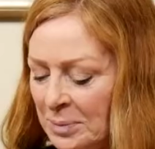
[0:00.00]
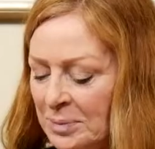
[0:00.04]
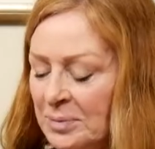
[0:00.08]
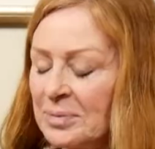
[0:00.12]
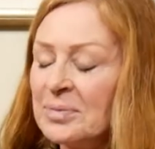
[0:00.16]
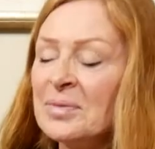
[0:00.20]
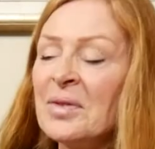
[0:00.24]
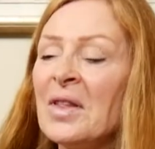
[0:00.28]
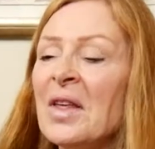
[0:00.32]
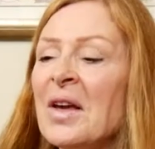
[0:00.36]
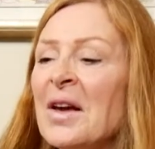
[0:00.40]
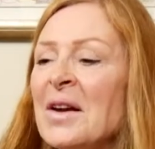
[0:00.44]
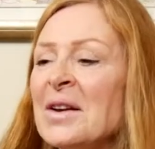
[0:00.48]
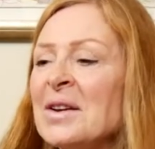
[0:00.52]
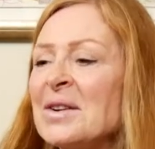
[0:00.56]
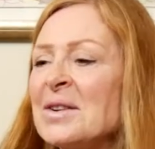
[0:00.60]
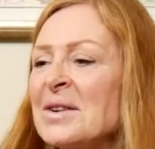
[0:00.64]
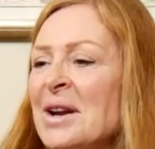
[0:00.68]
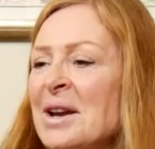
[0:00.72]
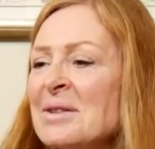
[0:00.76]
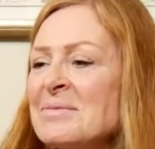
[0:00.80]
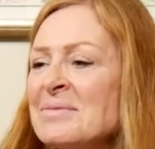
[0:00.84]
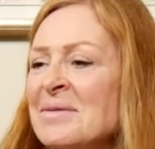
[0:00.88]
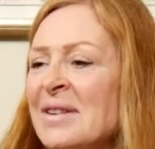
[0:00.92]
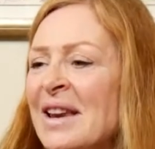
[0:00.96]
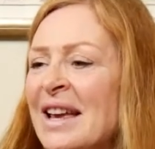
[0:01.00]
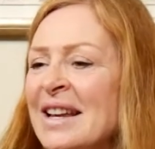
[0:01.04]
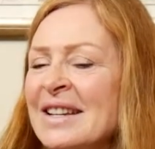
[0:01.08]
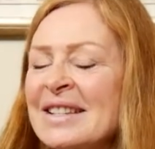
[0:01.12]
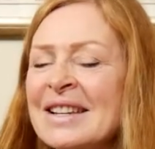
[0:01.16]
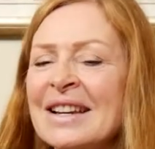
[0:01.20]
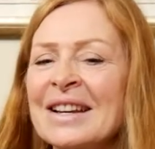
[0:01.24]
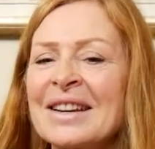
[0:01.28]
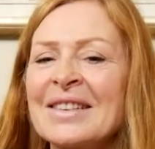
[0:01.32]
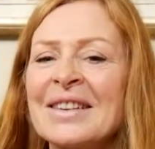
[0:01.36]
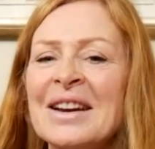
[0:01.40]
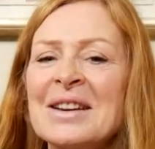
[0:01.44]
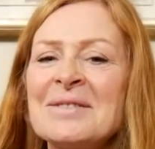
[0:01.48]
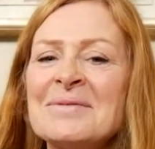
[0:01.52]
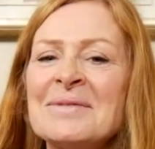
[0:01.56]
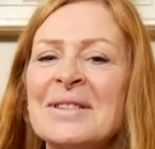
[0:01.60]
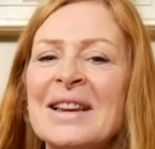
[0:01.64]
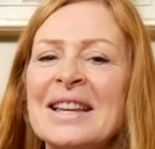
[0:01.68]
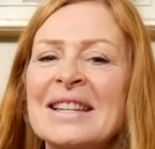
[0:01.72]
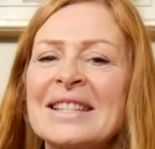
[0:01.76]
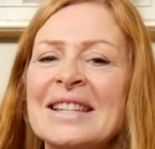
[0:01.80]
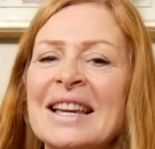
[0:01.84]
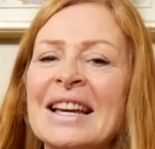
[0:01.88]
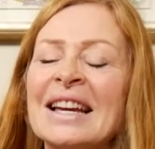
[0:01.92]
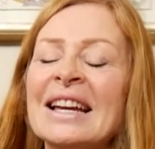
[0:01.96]
No, great pleasure, great
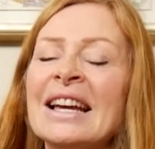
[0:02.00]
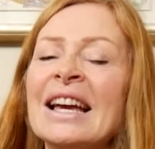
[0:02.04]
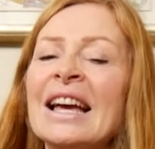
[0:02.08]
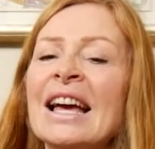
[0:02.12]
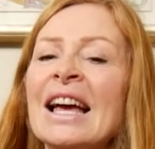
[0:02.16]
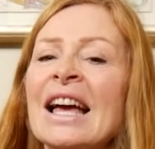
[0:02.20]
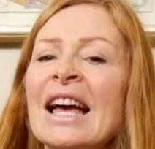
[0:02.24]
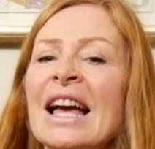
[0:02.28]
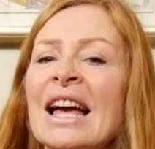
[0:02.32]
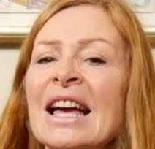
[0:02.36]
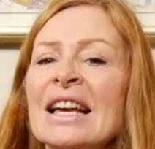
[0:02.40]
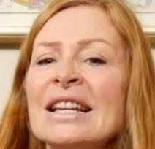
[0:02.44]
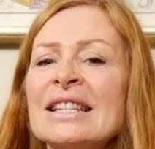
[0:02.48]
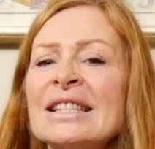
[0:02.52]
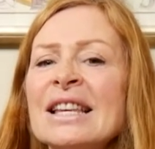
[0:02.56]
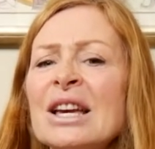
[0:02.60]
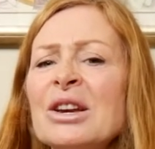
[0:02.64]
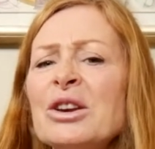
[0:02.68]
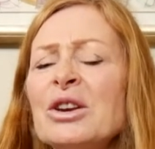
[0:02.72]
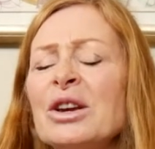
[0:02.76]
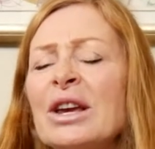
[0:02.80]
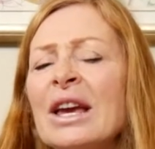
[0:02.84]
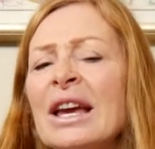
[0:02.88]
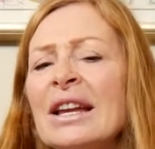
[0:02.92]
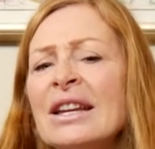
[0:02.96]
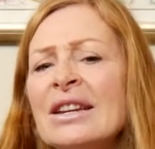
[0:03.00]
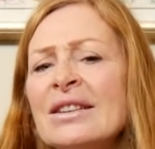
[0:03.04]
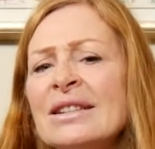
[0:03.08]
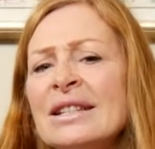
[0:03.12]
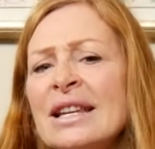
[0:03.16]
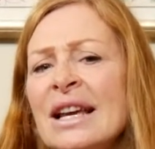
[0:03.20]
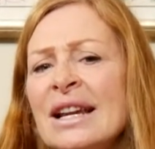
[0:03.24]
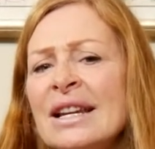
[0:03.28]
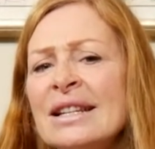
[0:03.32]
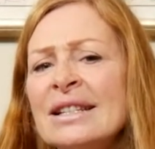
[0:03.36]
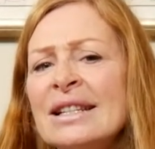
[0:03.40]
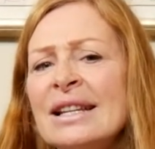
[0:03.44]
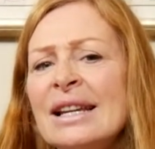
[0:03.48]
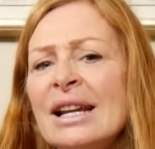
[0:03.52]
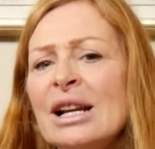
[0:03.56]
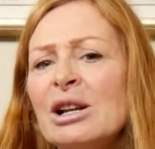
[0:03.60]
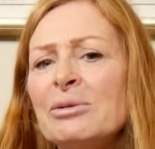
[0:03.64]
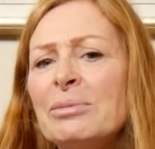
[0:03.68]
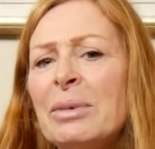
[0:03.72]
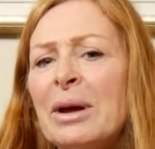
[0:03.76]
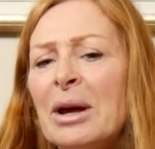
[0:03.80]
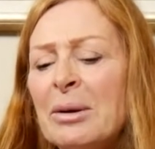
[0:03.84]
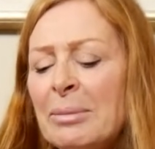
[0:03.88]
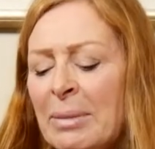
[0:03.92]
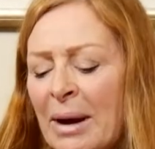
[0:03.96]
pleasure. So can you tell us a little
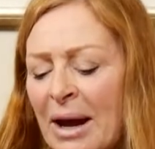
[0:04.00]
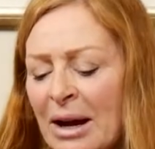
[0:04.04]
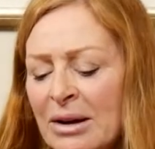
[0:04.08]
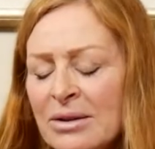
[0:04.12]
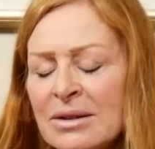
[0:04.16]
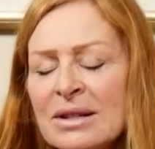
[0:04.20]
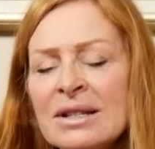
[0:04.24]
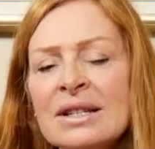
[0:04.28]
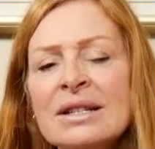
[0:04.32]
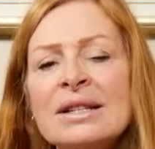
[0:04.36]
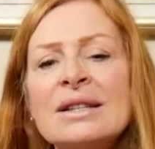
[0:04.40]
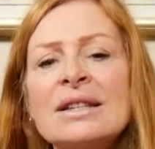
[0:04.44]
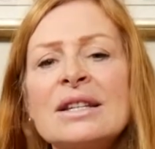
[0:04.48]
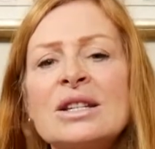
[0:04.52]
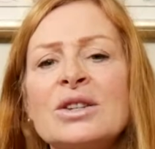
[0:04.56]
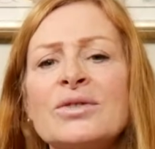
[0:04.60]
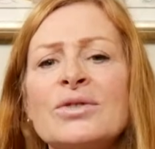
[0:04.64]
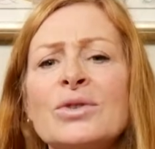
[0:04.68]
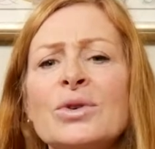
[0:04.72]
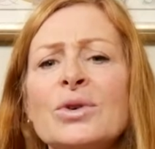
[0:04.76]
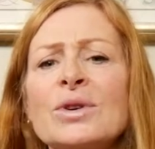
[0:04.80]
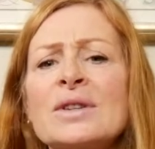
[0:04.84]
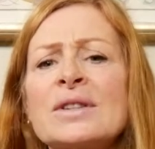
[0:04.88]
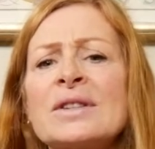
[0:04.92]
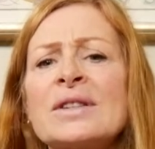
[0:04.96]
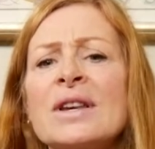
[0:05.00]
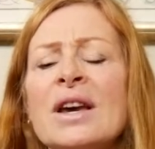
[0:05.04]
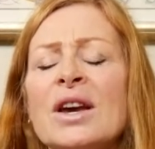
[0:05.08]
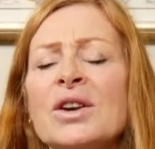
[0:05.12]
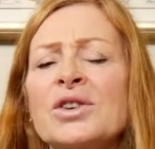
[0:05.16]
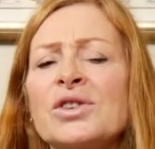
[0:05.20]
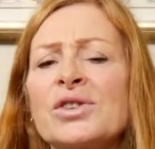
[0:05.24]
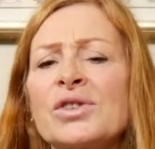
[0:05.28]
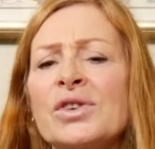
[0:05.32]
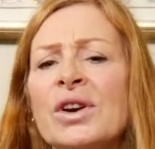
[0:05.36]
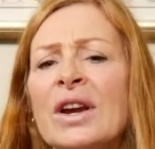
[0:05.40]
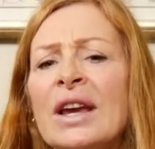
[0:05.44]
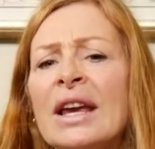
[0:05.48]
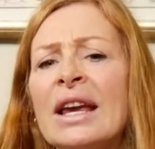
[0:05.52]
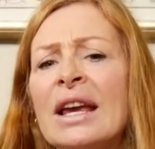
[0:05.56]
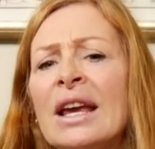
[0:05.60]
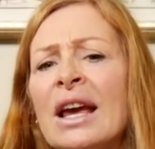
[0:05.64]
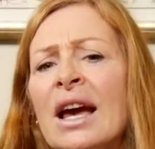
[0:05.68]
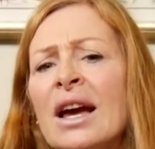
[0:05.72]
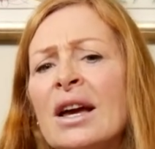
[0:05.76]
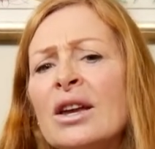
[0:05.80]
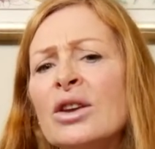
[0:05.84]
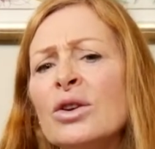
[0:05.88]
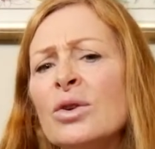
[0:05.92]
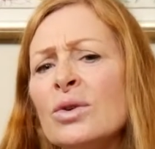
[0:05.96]
bit about The Divorce Surgery?
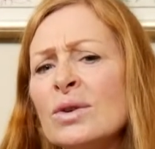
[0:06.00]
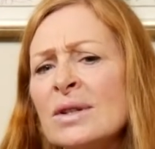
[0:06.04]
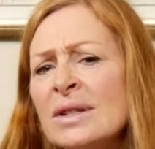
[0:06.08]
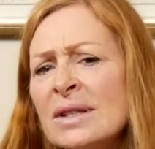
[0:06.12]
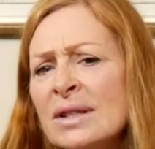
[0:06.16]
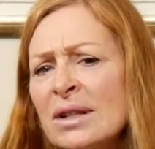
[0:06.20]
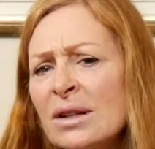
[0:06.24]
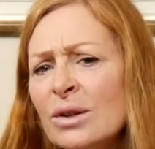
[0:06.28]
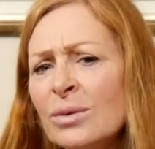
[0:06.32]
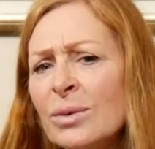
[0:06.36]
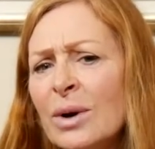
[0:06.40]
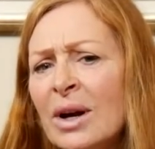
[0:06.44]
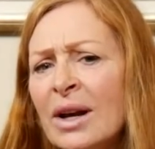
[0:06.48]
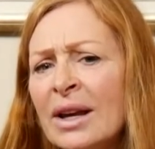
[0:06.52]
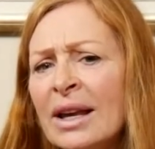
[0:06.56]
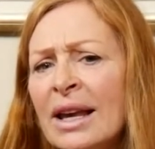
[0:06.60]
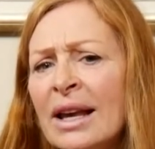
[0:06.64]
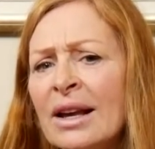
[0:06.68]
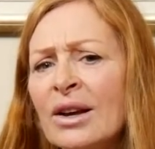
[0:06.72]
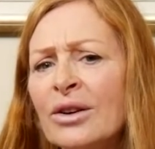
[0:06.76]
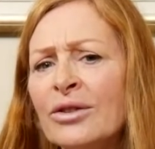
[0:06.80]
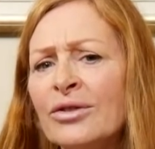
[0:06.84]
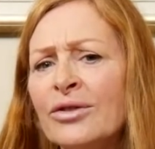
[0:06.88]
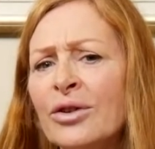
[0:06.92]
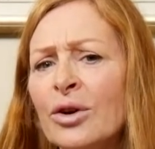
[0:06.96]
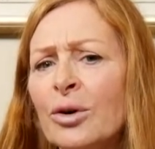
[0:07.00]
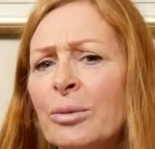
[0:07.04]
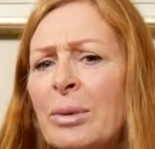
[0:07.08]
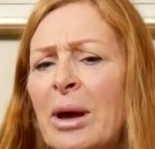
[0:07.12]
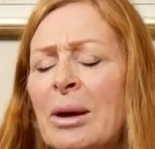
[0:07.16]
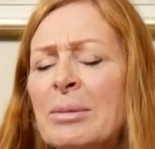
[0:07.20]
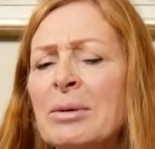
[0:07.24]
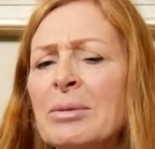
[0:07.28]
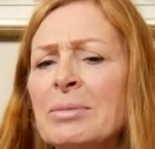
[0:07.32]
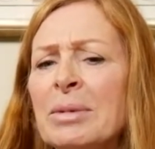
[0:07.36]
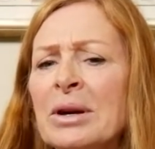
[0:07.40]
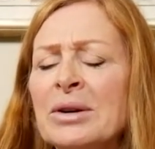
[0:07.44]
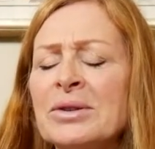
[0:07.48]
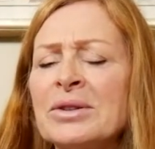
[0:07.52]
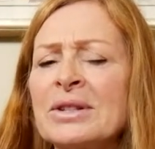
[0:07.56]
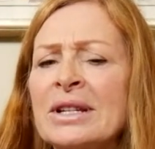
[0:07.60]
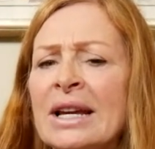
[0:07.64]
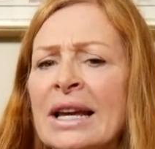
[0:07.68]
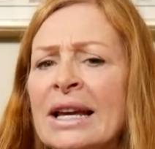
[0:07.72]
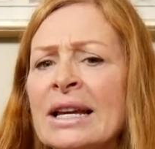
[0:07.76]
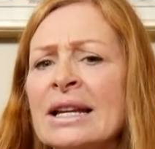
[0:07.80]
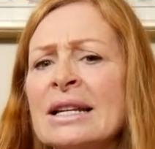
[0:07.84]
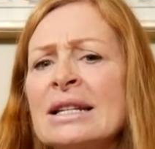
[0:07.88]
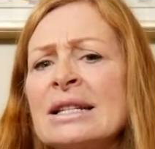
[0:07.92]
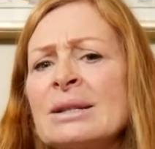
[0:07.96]
You're still working at Four Paper
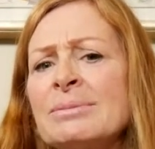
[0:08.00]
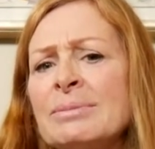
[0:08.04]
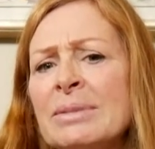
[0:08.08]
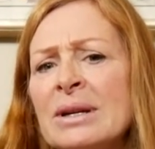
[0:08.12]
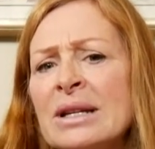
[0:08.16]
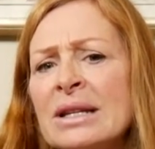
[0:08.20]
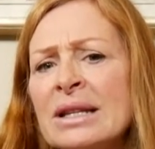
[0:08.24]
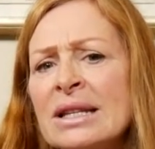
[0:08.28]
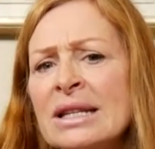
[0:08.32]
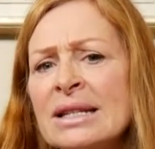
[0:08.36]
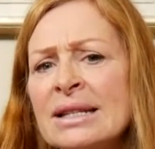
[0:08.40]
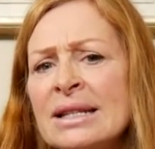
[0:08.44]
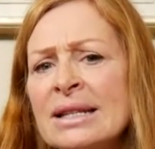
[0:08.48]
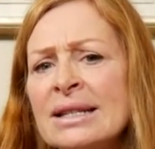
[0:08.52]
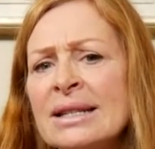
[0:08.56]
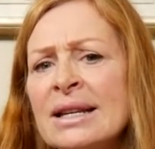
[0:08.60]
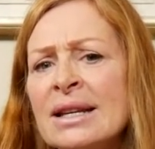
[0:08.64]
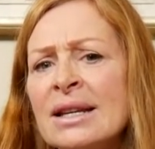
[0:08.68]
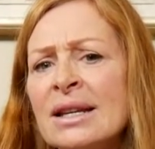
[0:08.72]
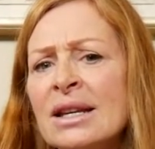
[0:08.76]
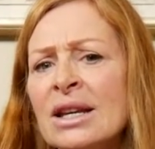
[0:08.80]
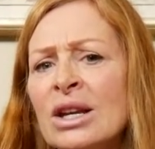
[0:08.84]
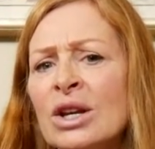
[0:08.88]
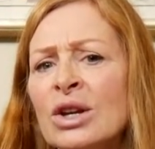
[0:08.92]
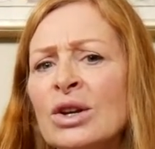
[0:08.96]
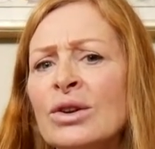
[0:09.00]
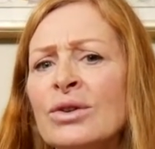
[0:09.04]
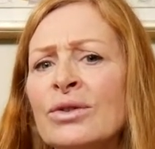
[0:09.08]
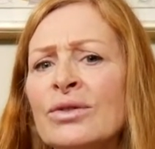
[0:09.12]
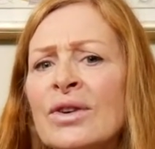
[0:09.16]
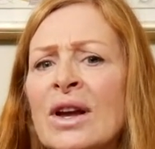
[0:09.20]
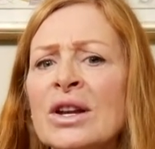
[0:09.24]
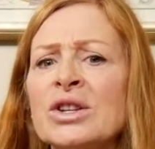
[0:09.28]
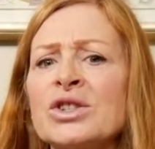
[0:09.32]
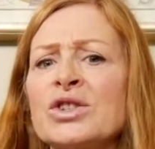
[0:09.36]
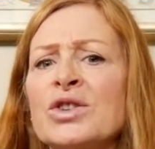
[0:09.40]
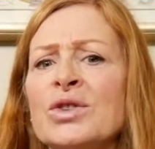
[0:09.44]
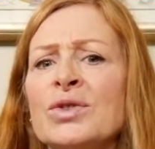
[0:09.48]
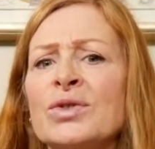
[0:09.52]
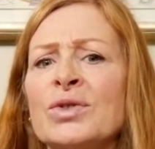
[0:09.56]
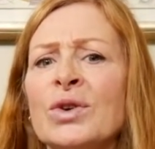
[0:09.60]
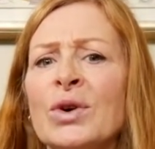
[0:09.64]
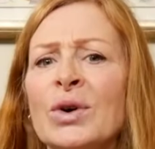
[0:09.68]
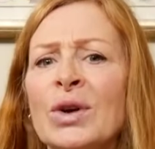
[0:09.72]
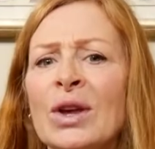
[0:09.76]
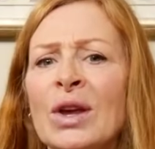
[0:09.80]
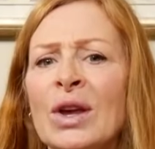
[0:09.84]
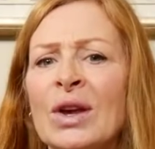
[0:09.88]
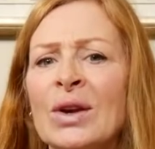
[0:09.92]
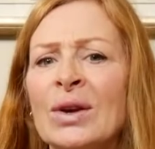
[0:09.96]
Buildings, but this is a new venture
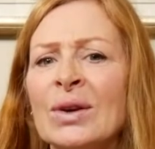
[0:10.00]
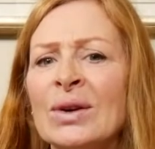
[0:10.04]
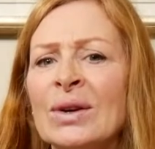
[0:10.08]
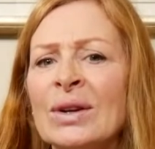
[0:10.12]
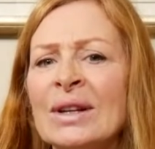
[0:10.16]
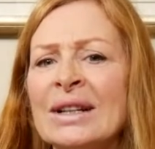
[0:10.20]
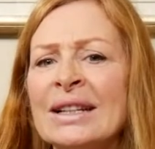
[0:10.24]
for you.